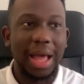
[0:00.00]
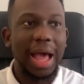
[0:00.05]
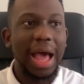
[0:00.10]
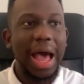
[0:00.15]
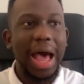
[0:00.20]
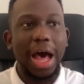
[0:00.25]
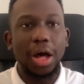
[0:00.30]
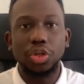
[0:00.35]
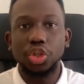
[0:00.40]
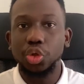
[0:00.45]

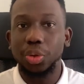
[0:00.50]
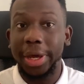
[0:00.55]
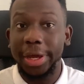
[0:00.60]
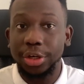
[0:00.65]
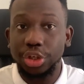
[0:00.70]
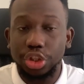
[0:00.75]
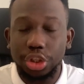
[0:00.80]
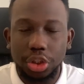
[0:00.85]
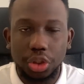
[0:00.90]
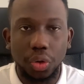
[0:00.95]
How to
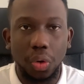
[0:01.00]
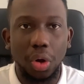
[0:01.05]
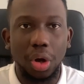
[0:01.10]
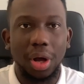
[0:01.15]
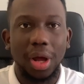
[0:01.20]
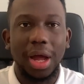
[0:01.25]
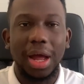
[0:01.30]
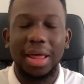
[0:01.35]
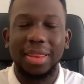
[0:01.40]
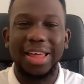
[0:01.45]

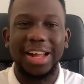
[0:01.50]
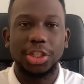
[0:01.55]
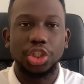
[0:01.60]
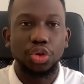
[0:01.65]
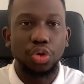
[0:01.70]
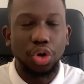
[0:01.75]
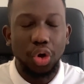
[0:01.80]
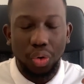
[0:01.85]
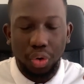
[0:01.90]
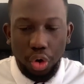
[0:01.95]
ensure that you
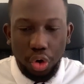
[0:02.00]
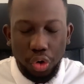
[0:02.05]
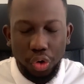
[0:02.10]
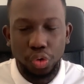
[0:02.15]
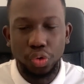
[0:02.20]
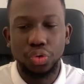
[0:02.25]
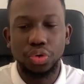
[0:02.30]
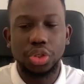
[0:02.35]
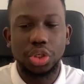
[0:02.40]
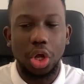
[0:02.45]
don't
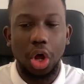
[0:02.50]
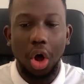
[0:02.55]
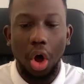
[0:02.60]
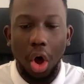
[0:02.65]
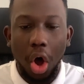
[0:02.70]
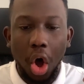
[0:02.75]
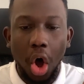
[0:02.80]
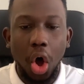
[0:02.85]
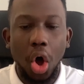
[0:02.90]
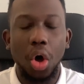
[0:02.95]
lose
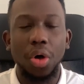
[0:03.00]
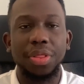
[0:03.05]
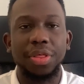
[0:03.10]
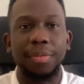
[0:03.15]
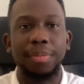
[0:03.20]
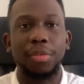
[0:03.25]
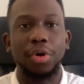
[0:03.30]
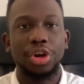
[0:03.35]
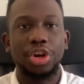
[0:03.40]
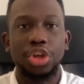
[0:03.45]
all the
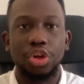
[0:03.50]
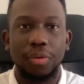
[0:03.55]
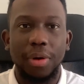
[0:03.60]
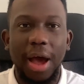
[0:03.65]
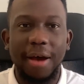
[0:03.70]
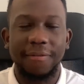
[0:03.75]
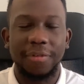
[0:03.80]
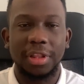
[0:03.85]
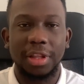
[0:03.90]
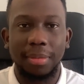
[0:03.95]
money you
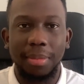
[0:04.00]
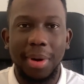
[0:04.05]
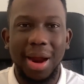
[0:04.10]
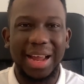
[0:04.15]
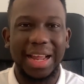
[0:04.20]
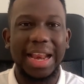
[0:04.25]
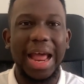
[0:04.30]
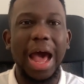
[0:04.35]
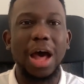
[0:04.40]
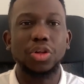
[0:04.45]
have in the
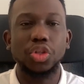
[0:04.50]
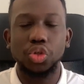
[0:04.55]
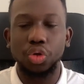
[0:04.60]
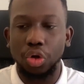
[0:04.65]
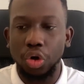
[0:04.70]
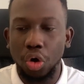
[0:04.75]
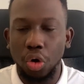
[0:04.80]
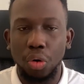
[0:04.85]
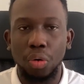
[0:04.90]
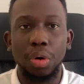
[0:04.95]
market. How to
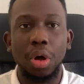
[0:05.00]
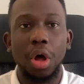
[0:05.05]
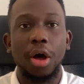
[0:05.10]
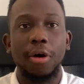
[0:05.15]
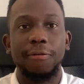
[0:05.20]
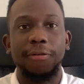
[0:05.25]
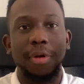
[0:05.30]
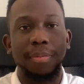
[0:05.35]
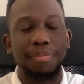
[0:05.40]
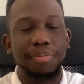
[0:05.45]
go
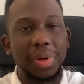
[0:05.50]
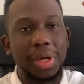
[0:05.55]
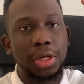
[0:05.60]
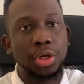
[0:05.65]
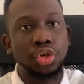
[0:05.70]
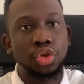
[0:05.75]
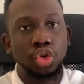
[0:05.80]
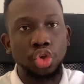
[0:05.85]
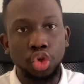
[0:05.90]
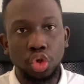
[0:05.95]
from
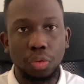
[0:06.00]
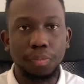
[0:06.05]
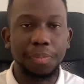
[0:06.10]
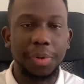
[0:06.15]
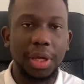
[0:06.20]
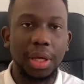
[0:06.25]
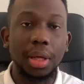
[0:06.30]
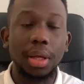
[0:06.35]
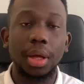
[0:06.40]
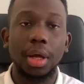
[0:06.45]
being
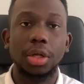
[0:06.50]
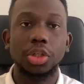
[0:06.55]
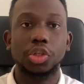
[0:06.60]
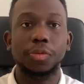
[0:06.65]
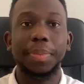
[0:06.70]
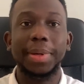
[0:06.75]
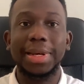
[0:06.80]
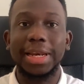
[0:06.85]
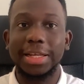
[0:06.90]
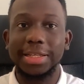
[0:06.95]
newbie to
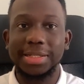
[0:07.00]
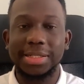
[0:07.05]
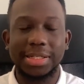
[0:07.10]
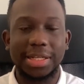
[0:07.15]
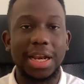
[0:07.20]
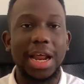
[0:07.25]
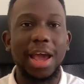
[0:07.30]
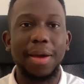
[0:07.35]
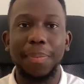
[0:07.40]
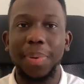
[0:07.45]
being a
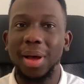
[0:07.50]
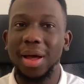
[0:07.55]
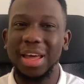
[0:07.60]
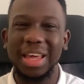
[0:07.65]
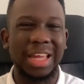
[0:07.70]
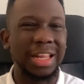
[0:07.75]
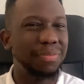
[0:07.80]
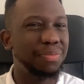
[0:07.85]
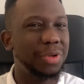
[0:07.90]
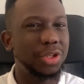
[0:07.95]
sniper
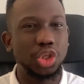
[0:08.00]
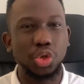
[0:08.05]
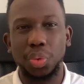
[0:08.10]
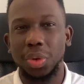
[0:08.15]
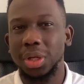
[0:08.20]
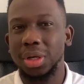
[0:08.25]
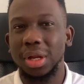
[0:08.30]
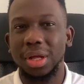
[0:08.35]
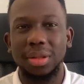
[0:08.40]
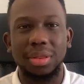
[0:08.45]
in
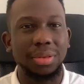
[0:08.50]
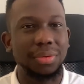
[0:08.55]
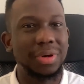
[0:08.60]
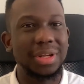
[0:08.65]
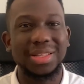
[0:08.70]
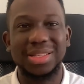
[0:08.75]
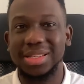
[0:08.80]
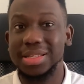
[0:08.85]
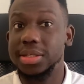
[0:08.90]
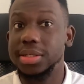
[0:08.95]
between 3
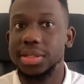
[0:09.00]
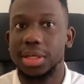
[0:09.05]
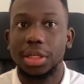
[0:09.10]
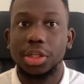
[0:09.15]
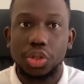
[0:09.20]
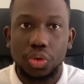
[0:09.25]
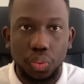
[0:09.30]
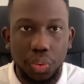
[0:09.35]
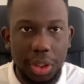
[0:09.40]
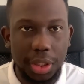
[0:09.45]
to
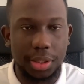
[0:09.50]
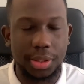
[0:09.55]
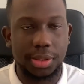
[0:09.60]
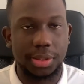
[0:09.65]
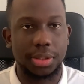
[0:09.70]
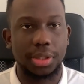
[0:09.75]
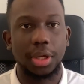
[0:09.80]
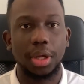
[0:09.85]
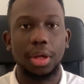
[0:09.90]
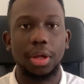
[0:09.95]
6
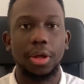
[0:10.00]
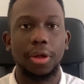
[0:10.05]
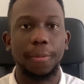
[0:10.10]
weeks.